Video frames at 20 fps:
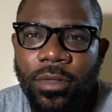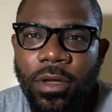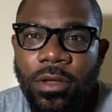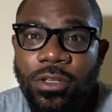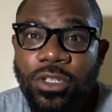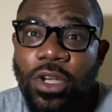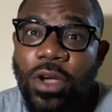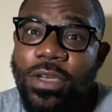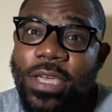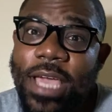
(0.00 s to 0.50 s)

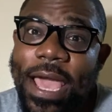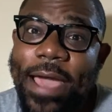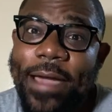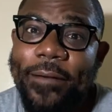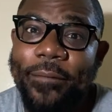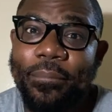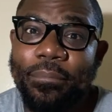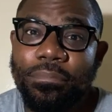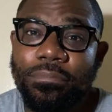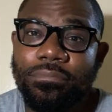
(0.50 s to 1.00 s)
So
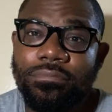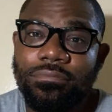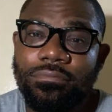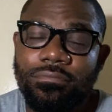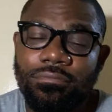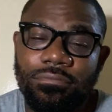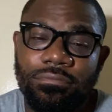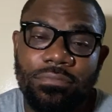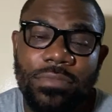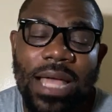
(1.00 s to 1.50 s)
yeah,
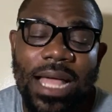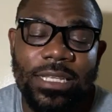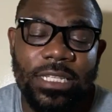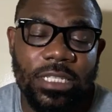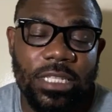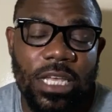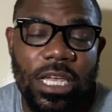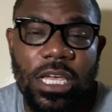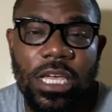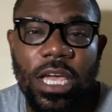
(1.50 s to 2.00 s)
that's
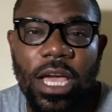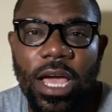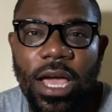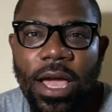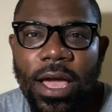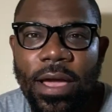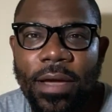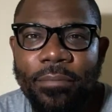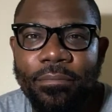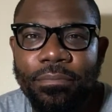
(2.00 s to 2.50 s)

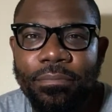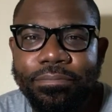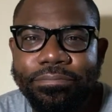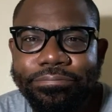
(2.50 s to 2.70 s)
the